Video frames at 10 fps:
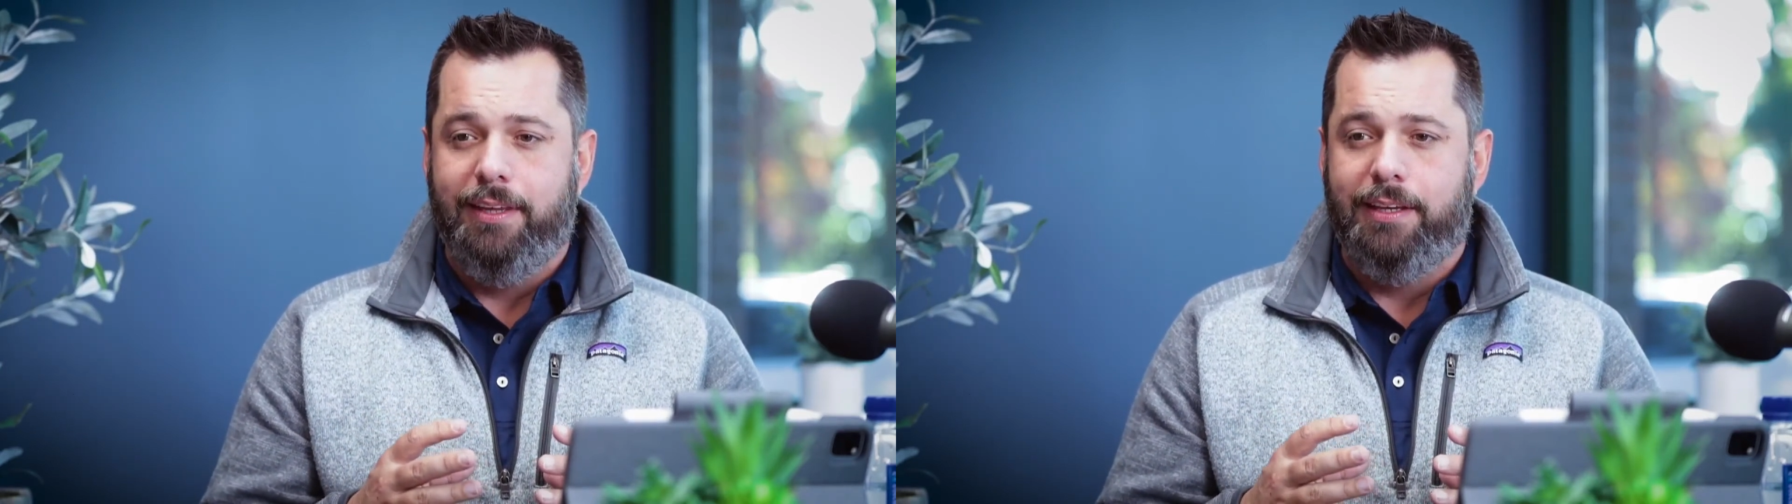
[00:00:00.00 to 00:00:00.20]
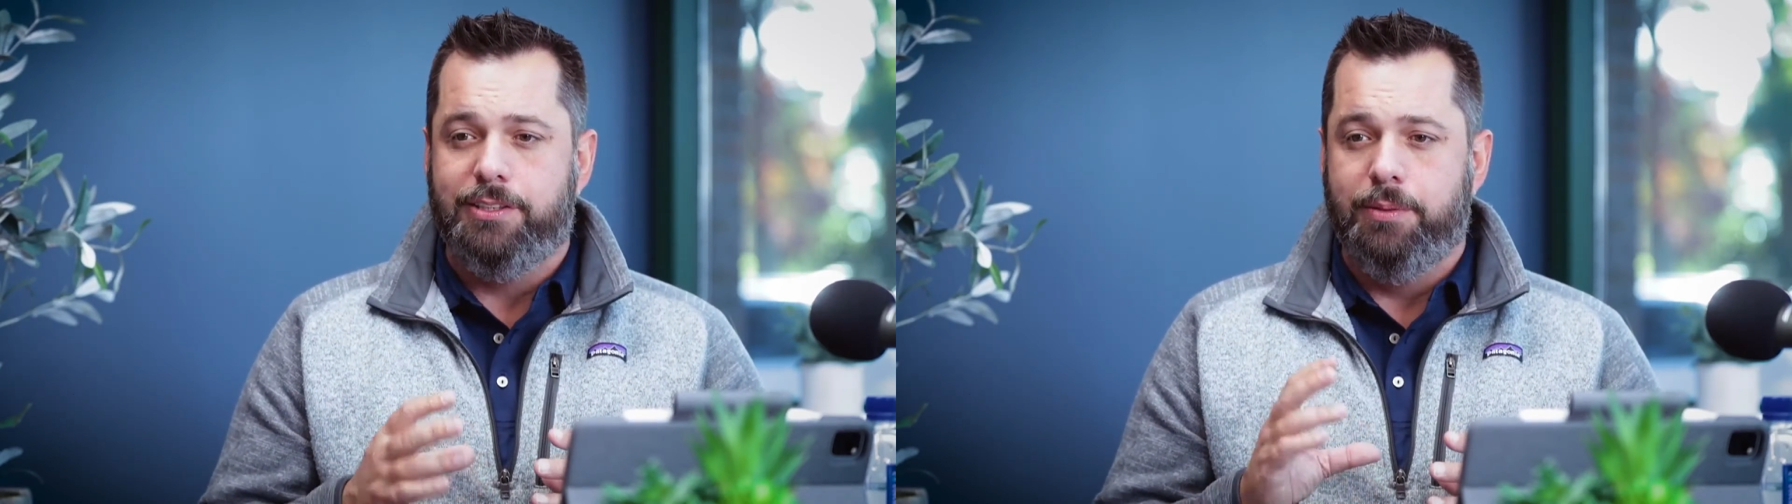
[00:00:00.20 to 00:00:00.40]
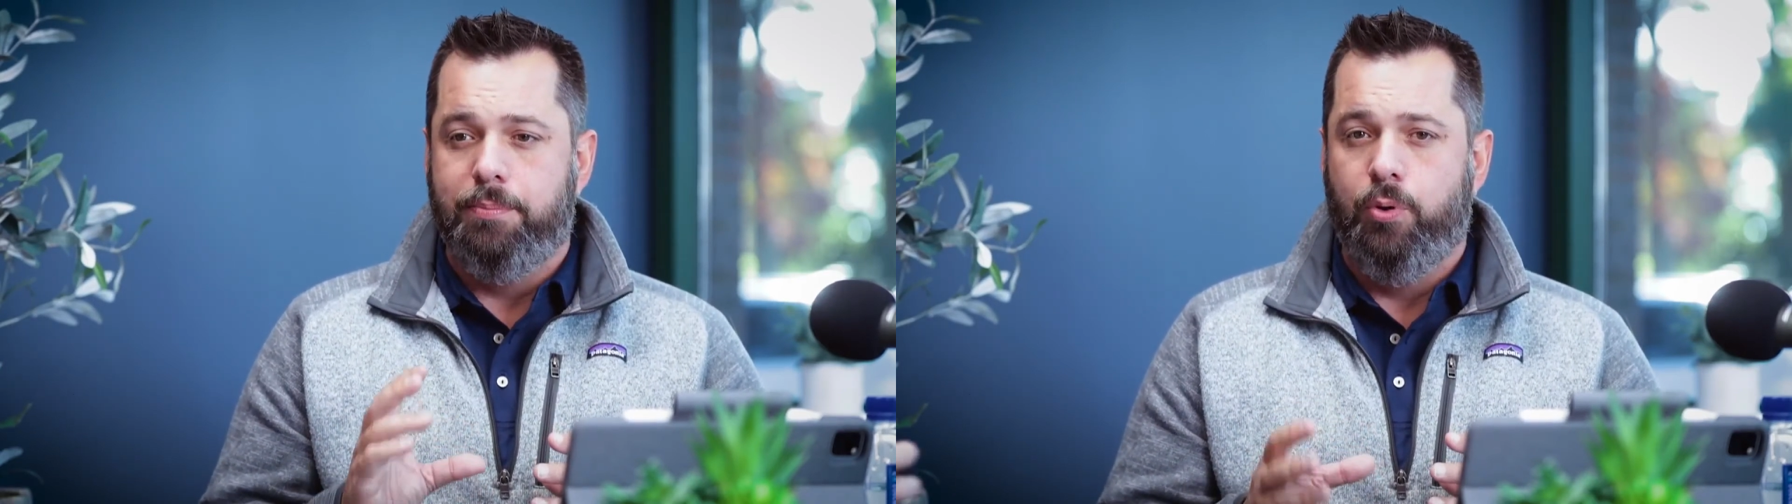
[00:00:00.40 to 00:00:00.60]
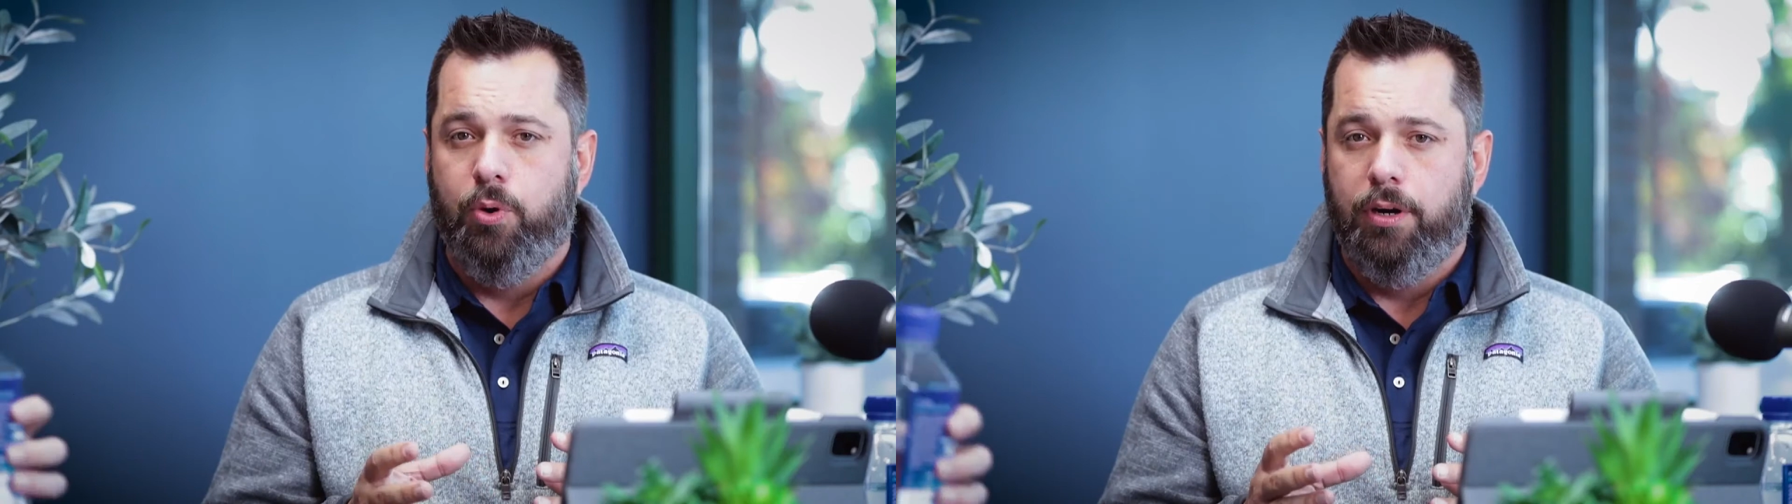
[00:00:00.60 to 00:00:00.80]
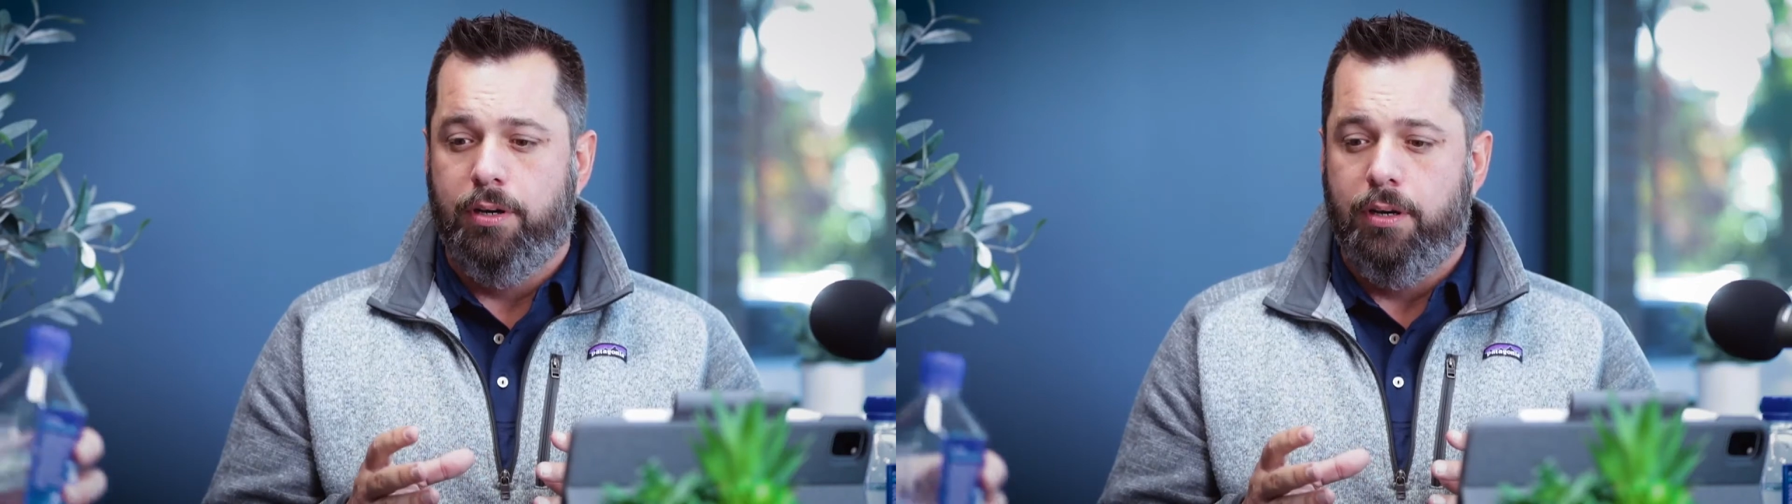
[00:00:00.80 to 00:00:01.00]
think it's
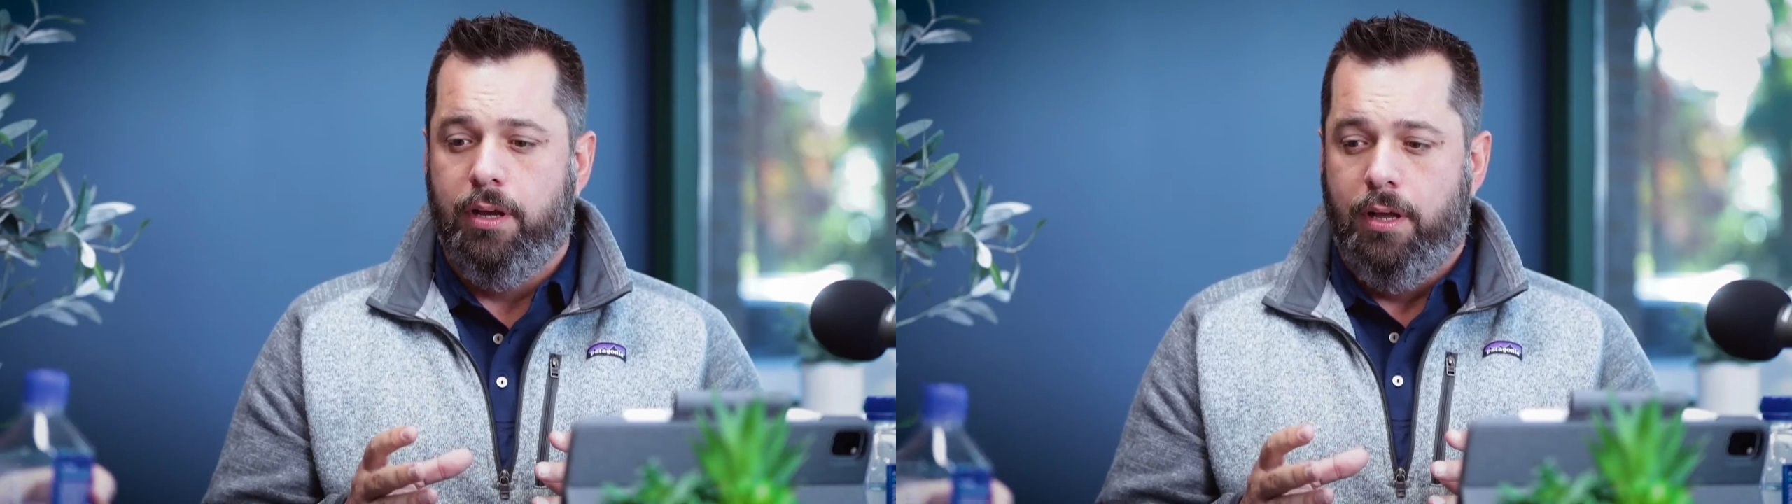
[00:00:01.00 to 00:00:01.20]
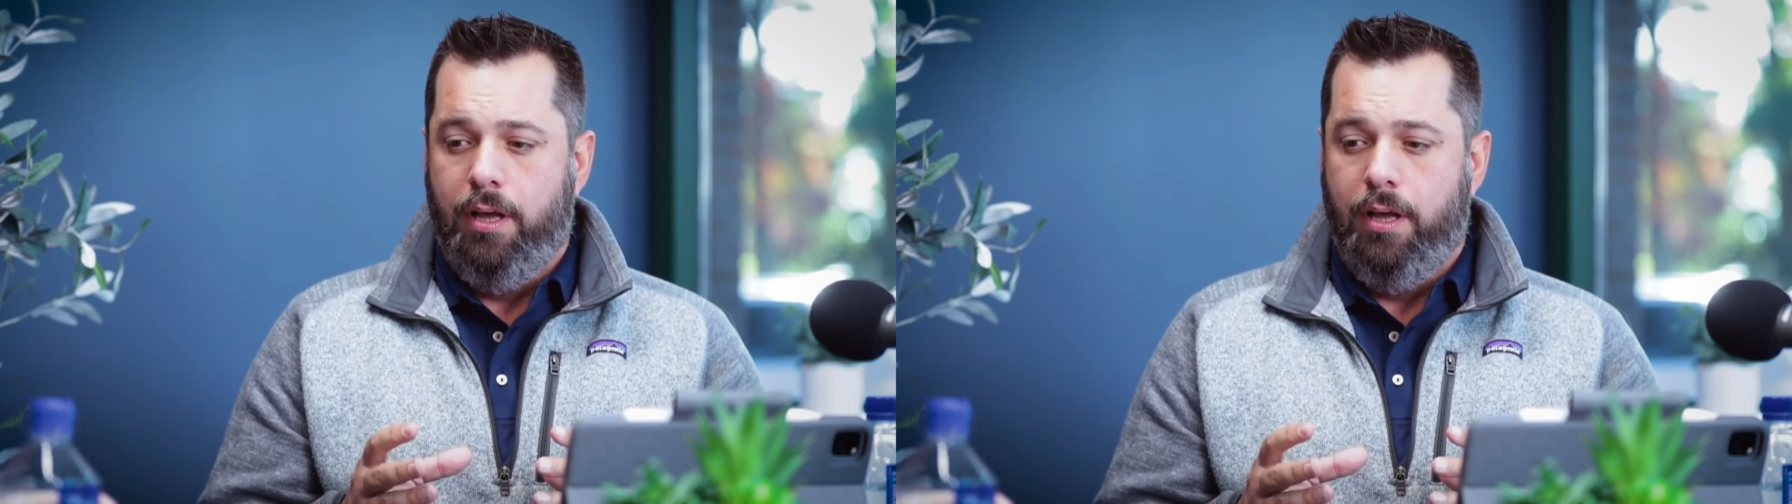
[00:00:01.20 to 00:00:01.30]
important